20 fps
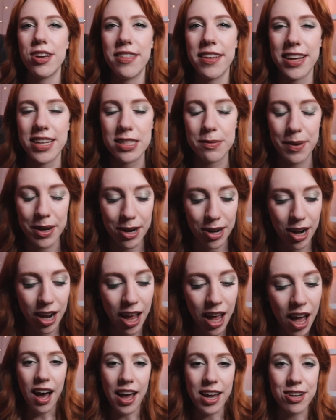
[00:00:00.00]
I think that's better.
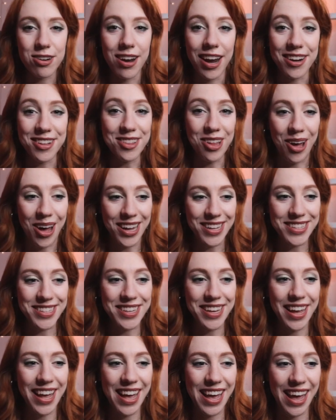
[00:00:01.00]
I cried a lot
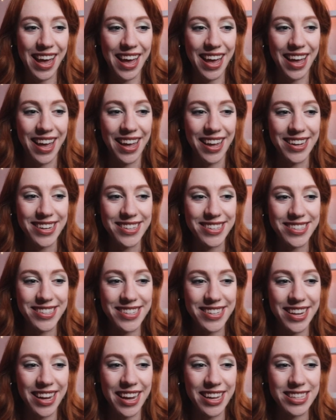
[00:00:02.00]
and
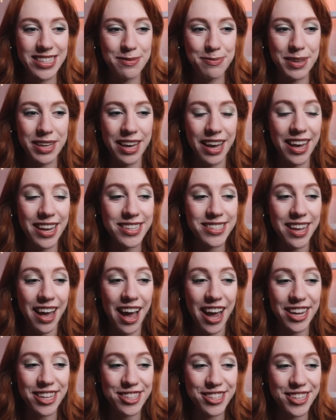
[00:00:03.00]
it's because
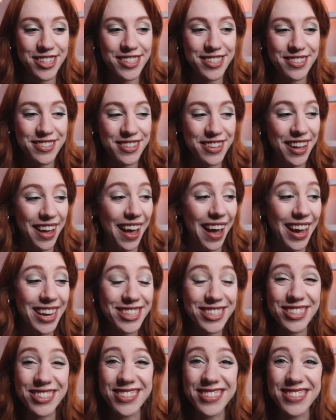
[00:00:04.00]
I just, I
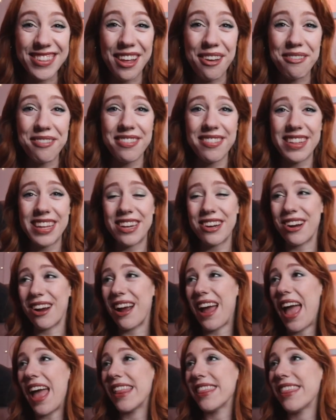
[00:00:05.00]
just love theater
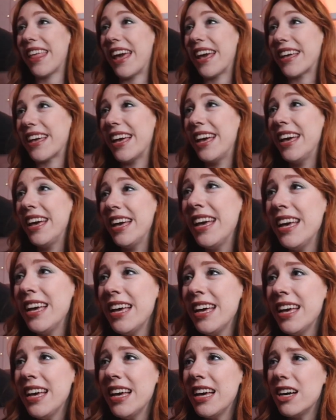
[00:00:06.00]
and like,
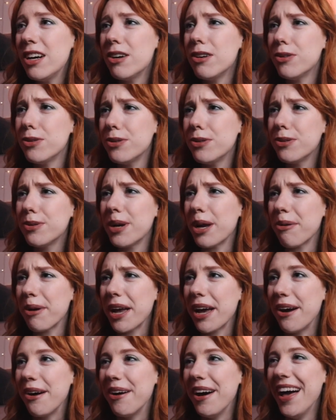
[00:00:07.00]
oh, here we
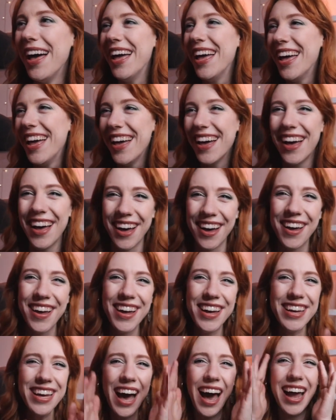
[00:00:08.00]
go.
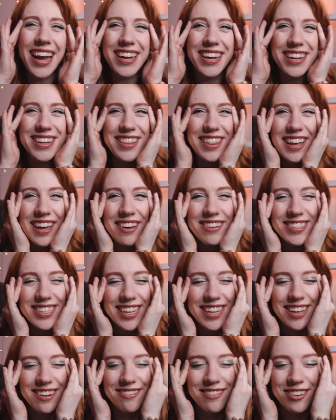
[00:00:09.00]
I didn't think I was
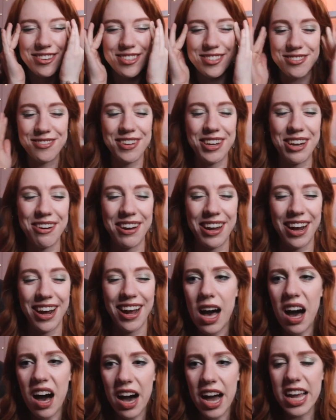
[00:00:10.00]
gonna get emotional, but here we are.
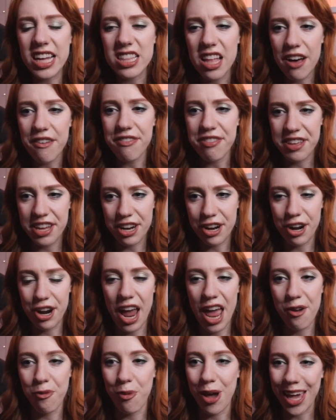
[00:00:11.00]
I love theater
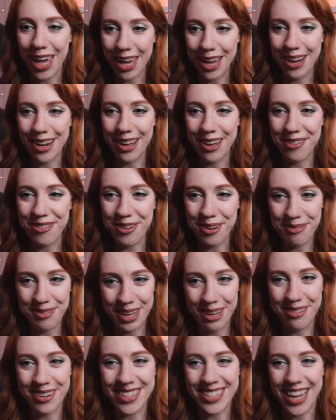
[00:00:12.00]
and Wicked for
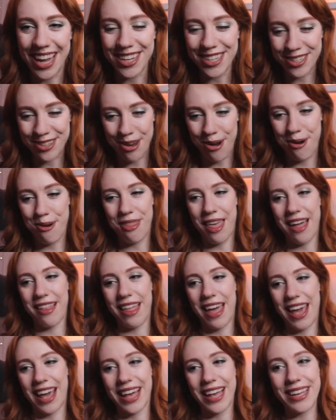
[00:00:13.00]
me was that show that
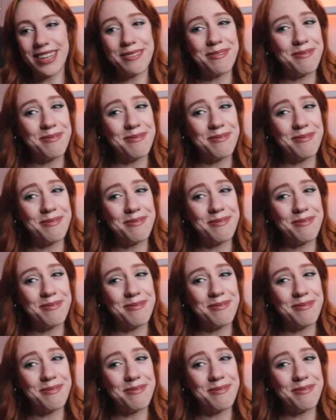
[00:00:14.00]
like,